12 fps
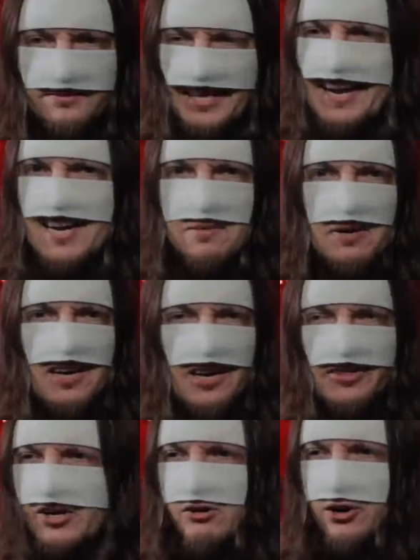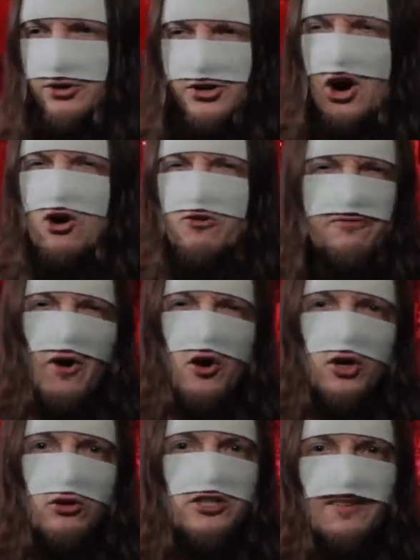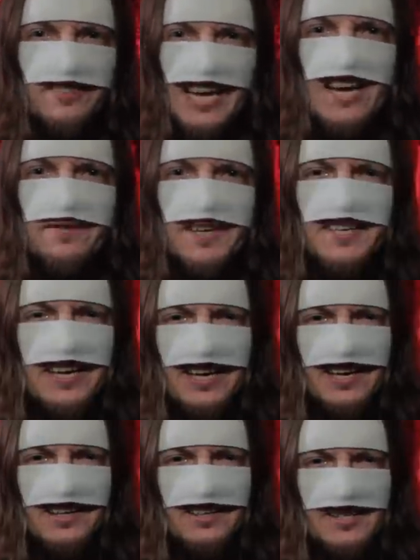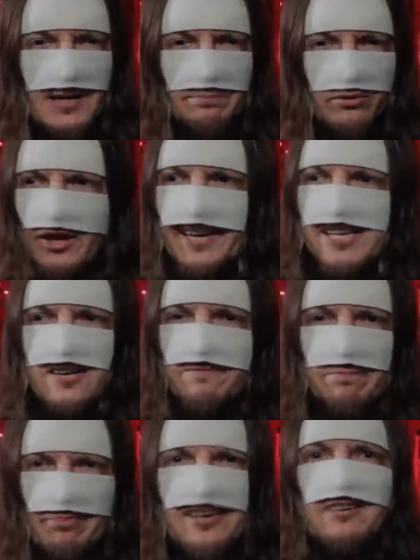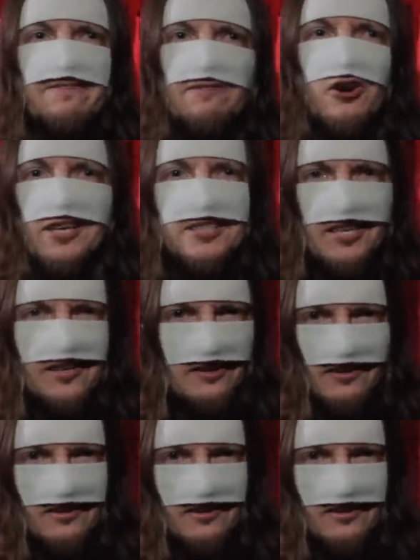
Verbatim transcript: Damn, there are no photos of David, yet plenty of Bigfoot.